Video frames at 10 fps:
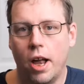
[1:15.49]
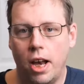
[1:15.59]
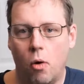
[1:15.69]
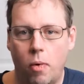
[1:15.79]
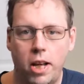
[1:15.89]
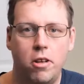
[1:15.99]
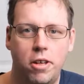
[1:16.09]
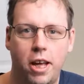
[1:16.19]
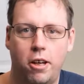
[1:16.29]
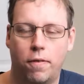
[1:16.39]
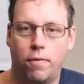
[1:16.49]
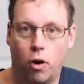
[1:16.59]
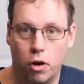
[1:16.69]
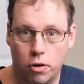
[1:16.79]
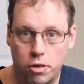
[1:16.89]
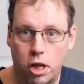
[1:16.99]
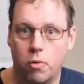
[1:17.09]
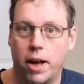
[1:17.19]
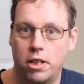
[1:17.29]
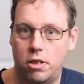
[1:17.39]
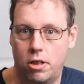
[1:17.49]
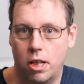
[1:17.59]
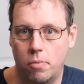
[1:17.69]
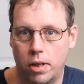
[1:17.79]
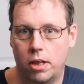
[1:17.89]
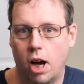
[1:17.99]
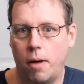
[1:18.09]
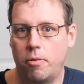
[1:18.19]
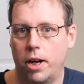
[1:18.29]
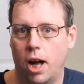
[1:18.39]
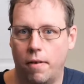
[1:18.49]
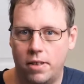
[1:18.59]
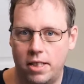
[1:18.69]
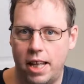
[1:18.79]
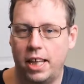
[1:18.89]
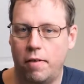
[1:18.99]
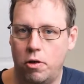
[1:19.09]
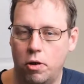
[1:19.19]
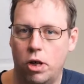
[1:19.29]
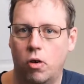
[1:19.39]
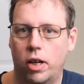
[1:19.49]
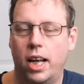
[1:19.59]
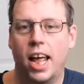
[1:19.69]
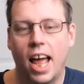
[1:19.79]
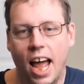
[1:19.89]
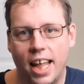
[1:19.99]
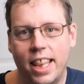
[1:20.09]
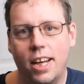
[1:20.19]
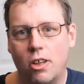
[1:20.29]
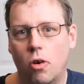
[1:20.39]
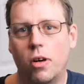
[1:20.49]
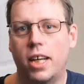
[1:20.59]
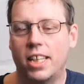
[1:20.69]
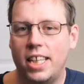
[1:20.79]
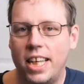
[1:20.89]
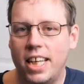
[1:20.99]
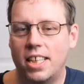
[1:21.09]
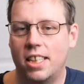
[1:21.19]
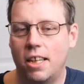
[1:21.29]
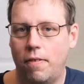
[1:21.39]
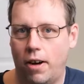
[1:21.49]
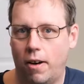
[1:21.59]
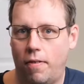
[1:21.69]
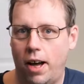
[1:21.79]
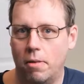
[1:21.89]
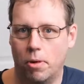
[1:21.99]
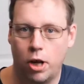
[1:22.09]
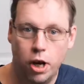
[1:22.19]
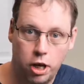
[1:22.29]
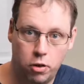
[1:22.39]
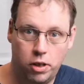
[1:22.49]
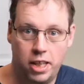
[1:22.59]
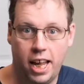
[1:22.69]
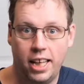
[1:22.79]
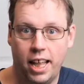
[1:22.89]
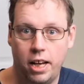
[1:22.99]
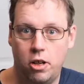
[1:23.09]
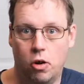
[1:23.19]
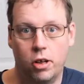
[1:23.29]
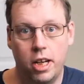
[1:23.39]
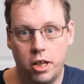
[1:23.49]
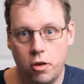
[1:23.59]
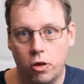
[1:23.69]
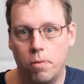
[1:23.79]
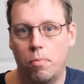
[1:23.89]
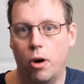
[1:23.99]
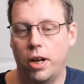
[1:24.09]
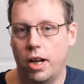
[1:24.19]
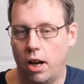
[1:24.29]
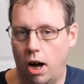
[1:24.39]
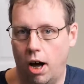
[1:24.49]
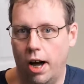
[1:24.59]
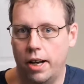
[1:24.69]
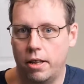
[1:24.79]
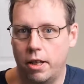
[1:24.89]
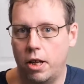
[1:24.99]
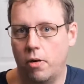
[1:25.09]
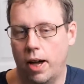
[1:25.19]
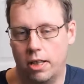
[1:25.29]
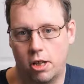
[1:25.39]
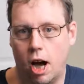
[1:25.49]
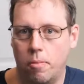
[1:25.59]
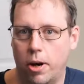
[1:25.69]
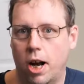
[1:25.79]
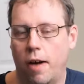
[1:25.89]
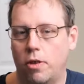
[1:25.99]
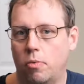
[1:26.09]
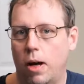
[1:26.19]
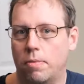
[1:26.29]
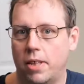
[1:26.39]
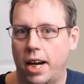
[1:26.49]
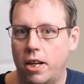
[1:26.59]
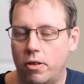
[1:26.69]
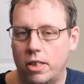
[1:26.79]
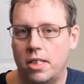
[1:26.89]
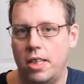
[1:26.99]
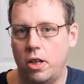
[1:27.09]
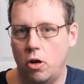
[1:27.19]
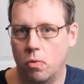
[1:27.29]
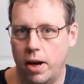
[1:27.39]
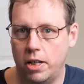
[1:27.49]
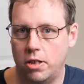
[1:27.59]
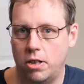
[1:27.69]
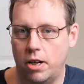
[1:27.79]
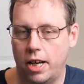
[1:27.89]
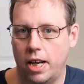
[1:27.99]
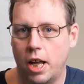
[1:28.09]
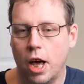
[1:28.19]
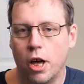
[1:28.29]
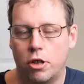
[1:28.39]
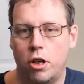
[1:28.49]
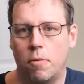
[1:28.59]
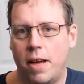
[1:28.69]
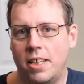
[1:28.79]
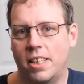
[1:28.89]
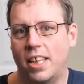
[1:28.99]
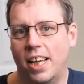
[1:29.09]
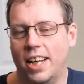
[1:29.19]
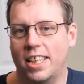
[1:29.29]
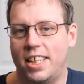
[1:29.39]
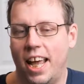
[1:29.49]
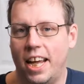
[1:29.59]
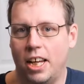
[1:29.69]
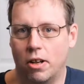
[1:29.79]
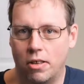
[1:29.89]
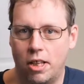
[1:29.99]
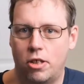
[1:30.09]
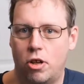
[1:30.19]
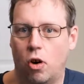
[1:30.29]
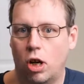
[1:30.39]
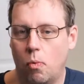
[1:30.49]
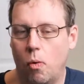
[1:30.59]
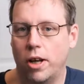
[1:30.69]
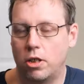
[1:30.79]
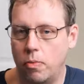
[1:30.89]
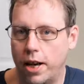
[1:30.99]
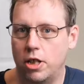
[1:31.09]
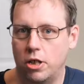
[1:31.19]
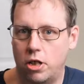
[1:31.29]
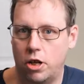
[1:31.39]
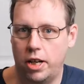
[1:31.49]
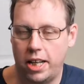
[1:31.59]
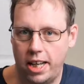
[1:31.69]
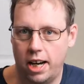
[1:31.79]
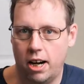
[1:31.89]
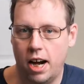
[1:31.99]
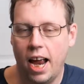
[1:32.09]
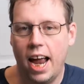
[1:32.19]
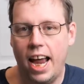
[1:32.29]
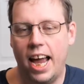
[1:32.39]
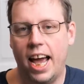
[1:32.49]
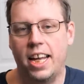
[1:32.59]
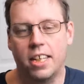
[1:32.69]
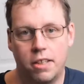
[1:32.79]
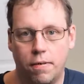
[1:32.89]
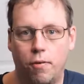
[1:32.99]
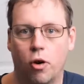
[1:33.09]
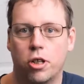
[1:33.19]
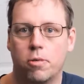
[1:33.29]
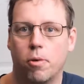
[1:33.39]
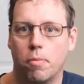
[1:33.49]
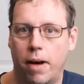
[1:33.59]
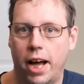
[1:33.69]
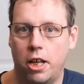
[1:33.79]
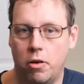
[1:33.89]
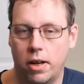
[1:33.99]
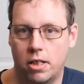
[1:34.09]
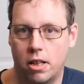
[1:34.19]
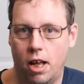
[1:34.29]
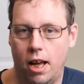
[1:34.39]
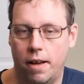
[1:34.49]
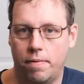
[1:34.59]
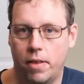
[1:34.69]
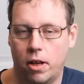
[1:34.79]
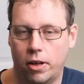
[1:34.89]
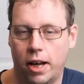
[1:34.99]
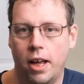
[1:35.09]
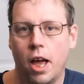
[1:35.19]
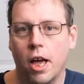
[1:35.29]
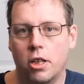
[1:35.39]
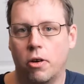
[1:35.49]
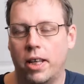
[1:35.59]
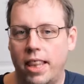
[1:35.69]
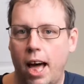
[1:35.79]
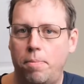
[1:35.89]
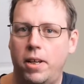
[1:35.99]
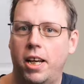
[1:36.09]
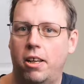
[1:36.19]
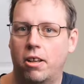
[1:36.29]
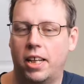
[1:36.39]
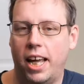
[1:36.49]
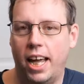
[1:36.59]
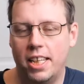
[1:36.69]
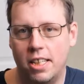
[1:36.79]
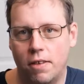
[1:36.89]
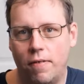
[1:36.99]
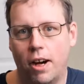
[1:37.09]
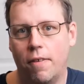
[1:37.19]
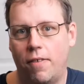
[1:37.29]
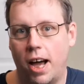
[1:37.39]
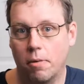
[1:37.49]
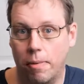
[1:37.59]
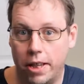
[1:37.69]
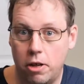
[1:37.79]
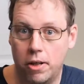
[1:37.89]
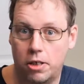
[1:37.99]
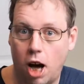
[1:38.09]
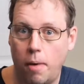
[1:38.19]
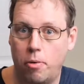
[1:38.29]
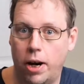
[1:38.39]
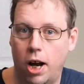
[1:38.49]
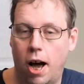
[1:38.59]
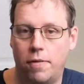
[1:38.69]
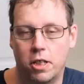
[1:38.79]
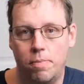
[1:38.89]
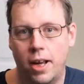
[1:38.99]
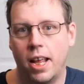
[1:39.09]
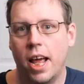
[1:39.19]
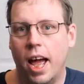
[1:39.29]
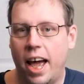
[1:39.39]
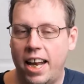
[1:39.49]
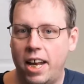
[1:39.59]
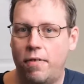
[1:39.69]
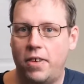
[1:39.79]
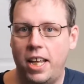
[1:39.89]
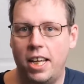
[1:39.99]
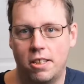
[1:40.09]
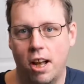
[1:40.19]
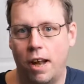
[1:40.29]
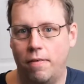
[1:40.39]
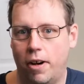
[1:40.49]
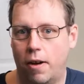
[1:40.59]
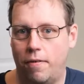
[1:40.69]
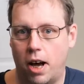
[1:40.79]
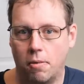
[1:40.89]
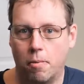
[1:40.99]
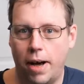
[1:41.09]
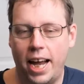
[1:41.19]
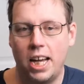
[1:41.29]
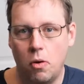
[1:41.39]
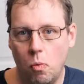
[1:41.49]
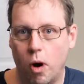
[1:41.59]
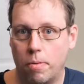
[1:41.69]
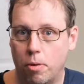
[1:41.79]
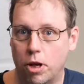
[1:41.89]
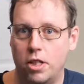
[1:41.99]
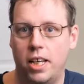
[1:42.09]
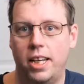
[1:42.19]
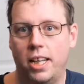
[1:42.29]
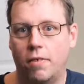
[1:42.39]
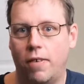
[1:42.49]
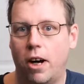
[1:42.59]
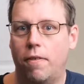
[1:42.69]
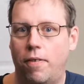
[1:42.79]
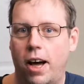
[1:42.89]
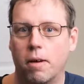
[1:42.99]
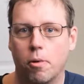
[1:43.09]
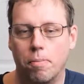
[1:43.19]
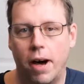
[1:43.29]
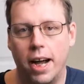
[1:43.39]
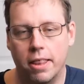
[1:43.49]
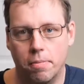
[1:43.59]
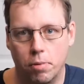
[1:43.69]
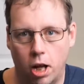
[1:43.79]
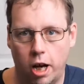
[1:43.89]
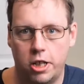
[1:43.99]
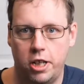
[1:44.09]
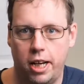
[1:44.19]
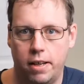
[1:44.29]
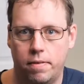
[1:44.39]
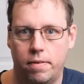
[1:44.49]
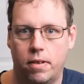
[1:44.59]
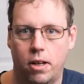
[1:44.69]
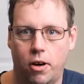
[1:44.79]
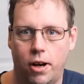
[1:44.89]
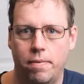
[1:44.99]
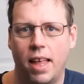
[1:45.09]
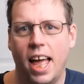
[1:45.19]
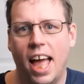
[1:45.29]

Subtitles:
Now, when you take your photos and you register them with the Copyright Office, they give you a token, and that token is easily verifiable. You can take that token and you can put it on the US Copyright Office website and you can see who registered it. So you're basically kind of saying, this token was registered here, and it's enforceable by US law. Okay? So in that particular case, it's verifiable by the US Copyright Office, but an NFT is not verifiable by any one person. It's verifiable by the blockchain. All right?